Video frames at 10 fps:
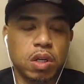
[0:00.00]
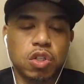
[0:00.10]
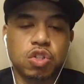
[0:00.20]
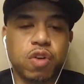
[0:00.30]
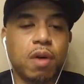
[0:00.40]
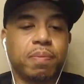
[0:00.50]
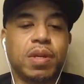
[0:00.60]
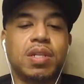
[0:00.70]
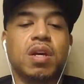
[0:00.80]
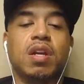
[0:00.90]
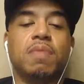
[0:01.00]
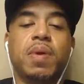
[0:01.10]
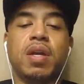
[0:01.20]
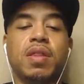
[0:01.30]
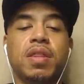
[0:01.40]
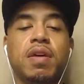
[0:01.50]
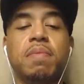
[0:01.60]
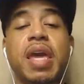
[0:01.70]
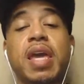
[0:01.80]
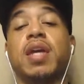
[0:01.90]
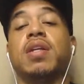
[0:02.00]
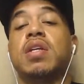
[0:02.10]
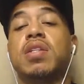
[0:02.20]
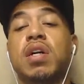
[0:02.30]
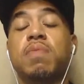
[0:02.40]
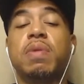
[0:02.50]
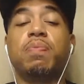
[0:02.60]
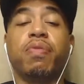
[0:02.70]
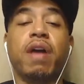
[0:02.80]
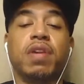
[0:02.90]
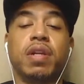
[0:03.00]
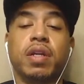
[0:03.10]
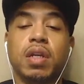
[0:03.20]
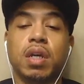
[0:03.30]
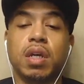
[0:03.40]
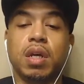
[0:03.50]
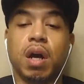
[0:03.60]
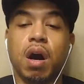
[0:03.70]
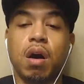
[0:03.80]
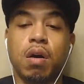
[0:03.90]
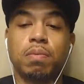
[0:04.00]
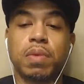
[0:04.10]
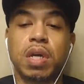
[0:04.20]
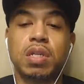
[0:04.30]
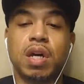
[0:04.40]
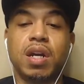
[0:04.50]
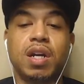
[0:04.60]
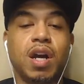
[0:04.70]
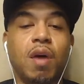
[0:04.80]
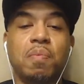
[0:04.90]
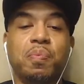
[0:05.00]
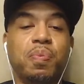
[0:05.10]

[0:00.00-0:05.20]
Trump is going to be the man. He's going to be prevalent. He's going to come